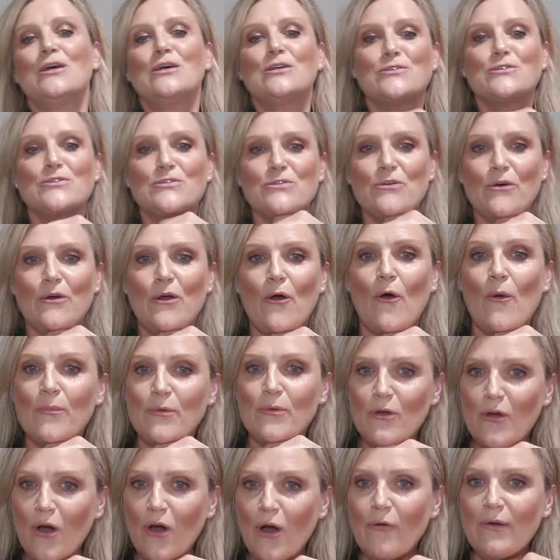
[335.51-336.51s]
So I'm
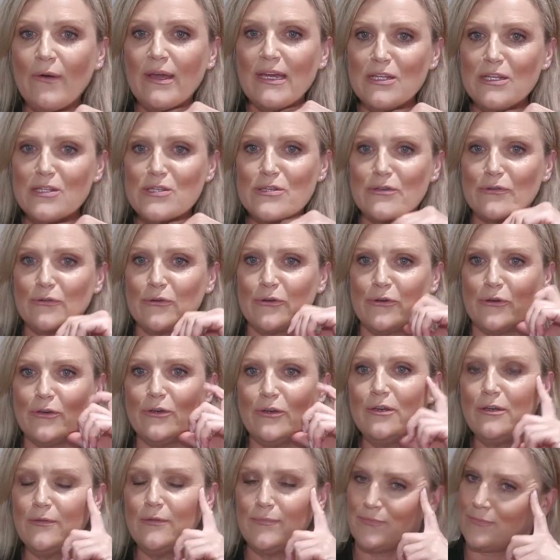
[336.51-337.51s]
going
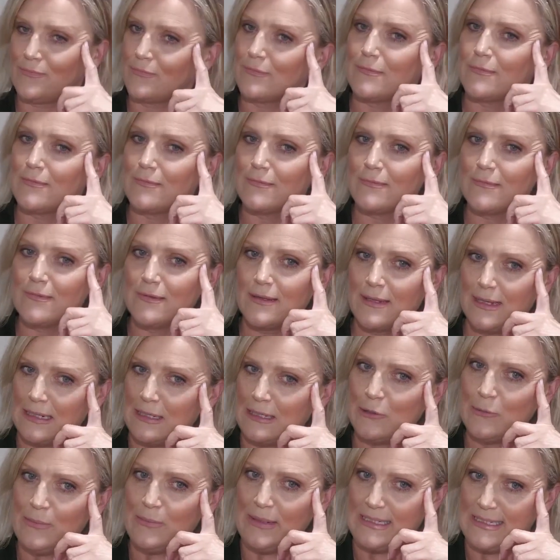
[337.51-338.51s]
to get a
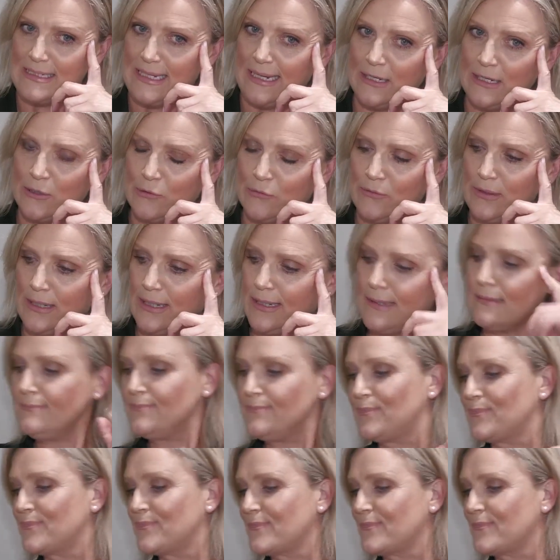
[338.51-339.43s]
little bit technical here.